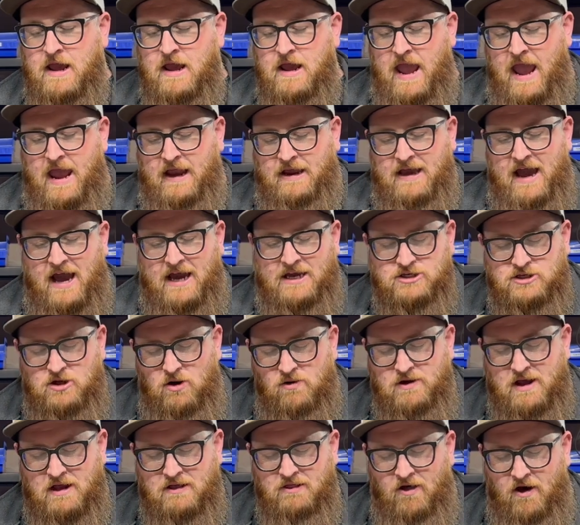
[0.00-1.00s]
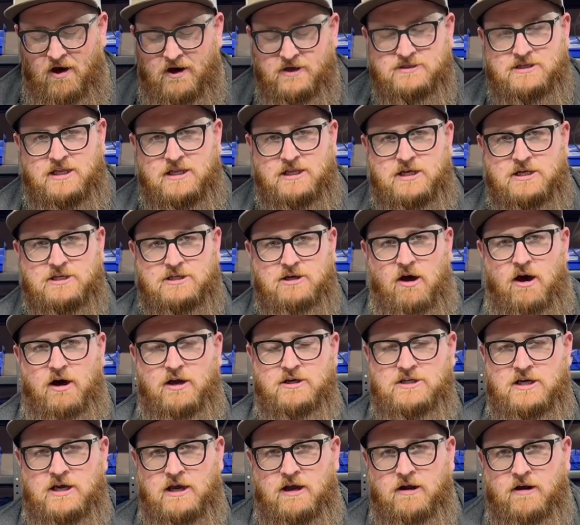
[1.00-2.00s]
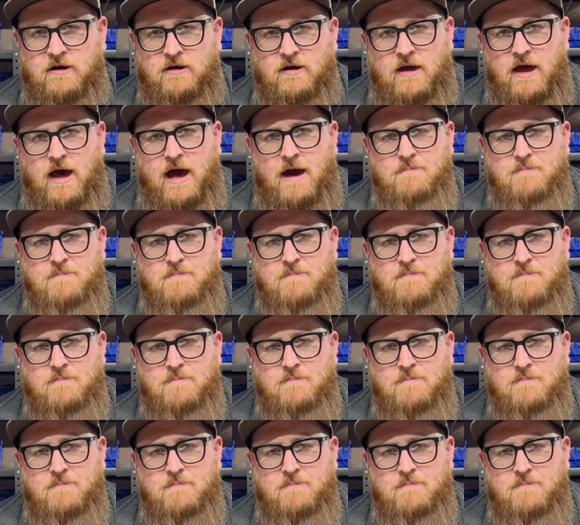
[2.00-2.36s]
And guys, don't get lost in the sauce here.